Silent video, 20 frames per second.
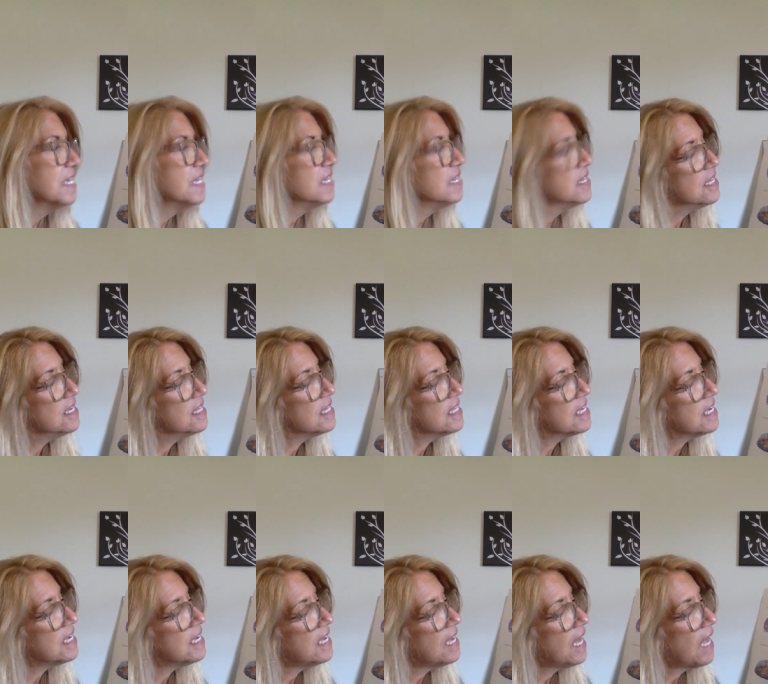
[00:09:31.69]

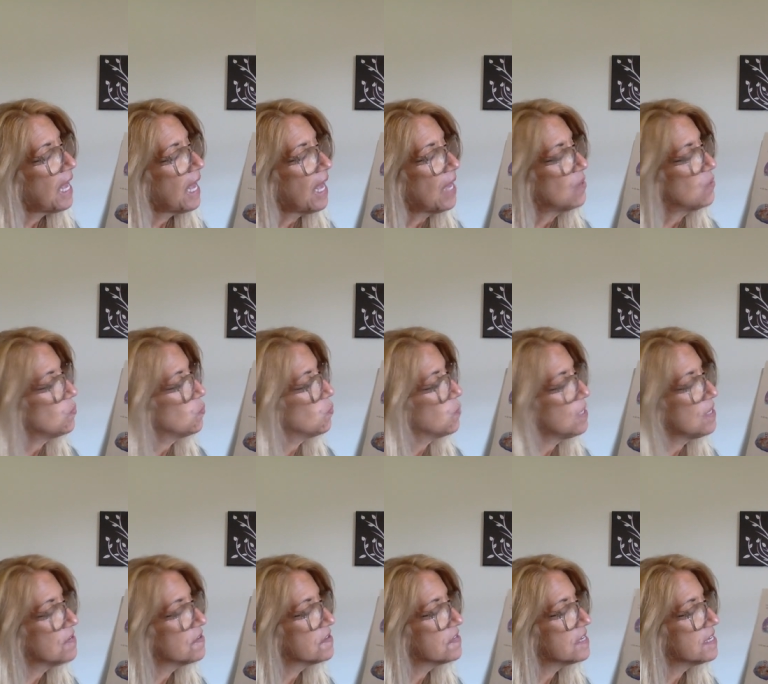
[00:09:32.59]
Lily and
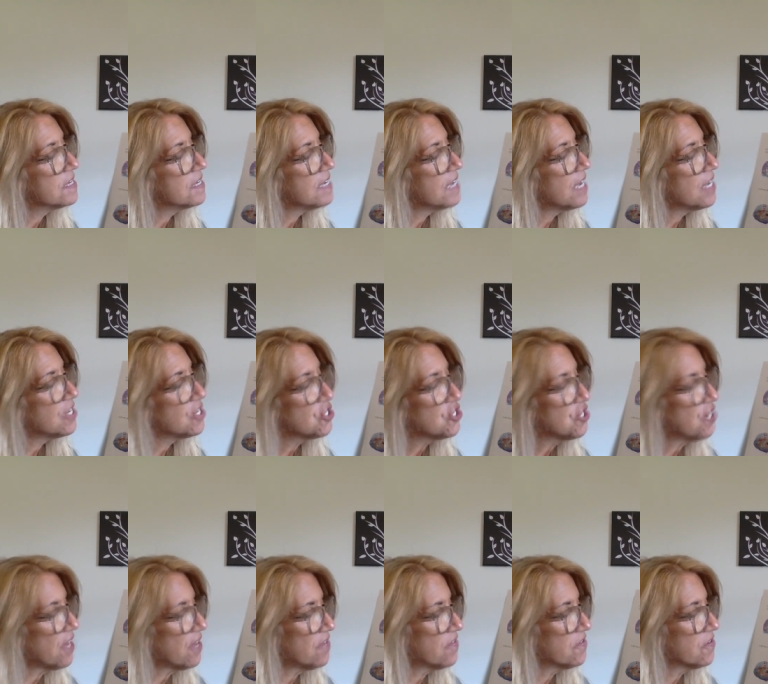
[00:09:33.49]
Wilson and
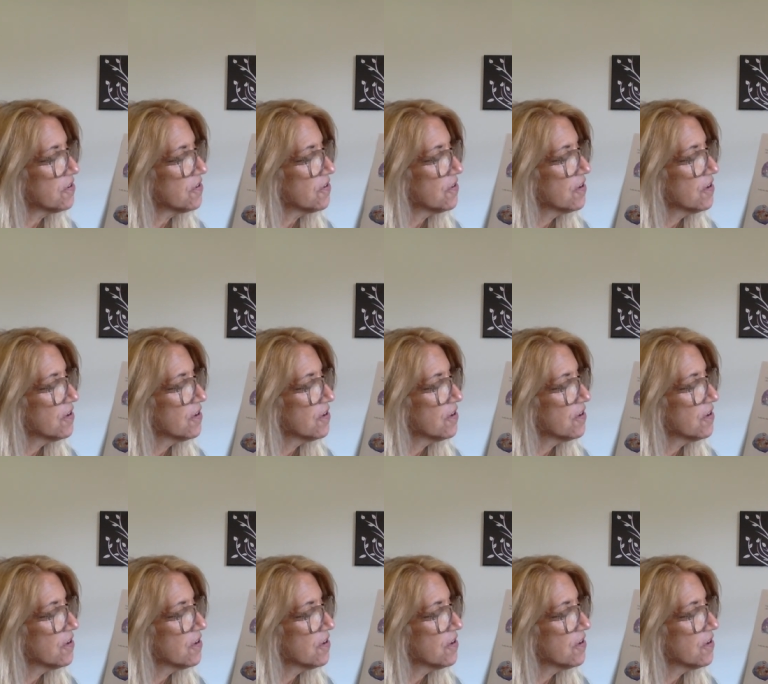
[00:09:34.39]
Chester.